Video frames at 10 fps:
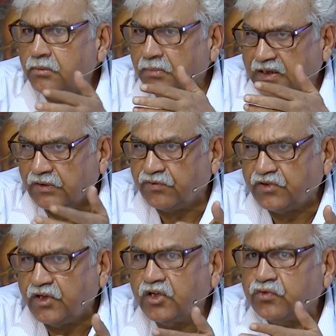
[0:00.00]

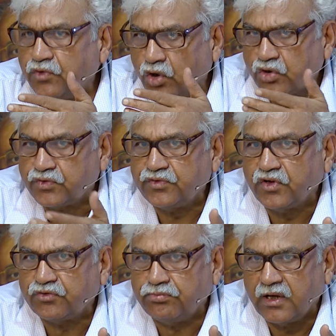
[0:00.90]
metaphysics, philosophy
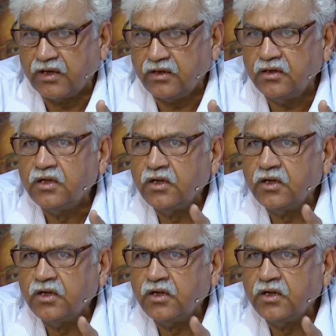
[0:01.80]
of mind,